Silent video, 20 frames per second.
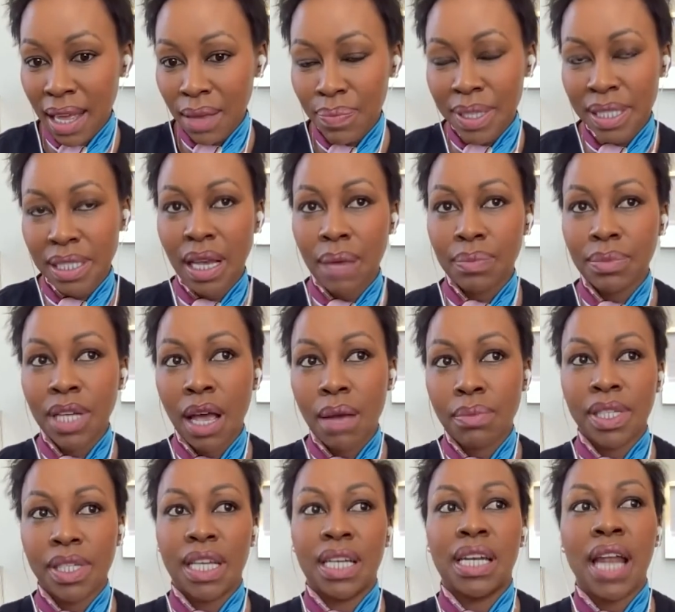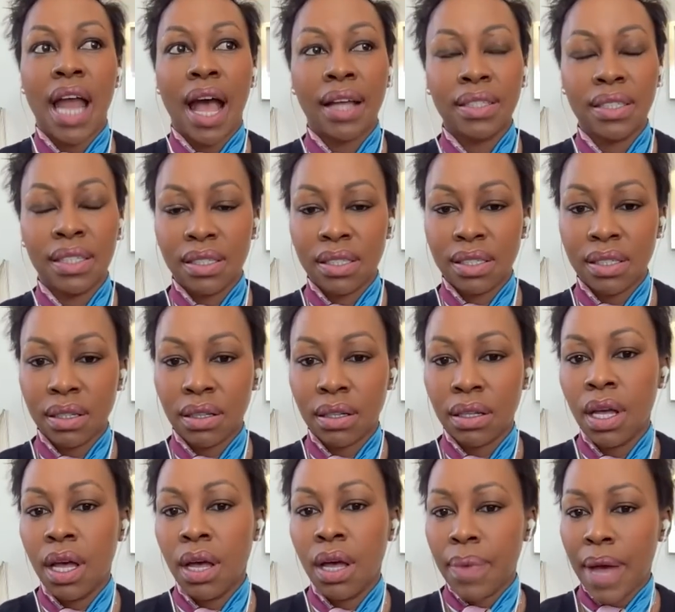but sometimes at night it's still
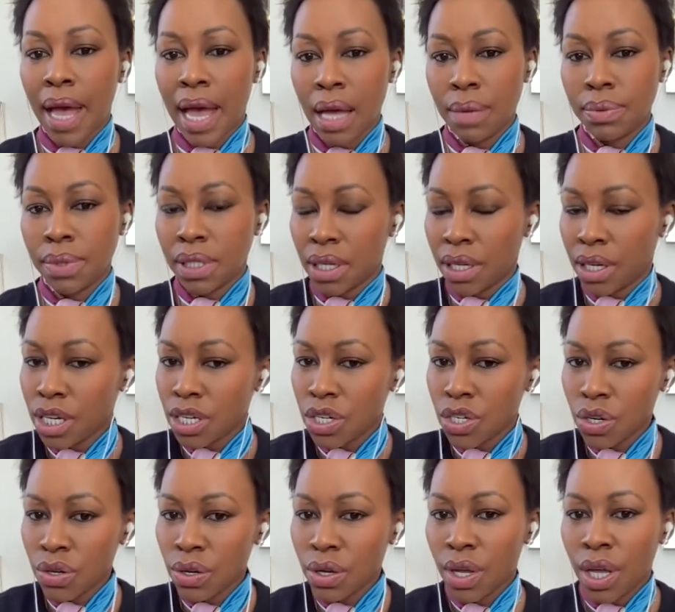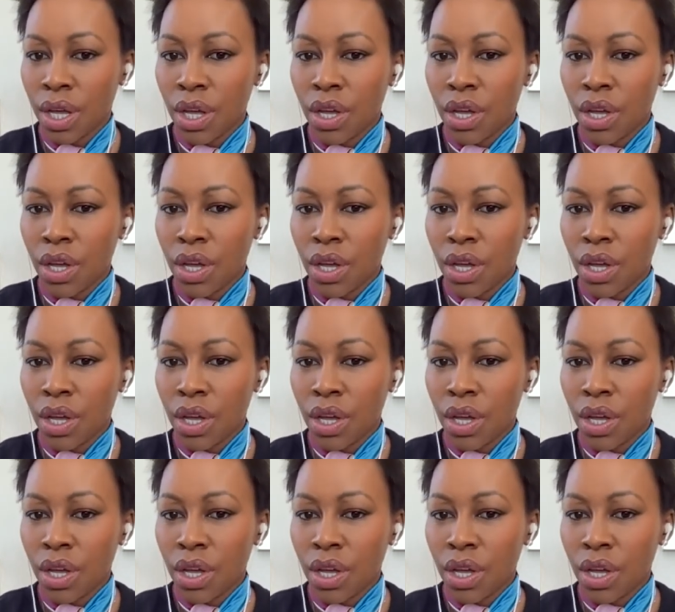perhaps an issue.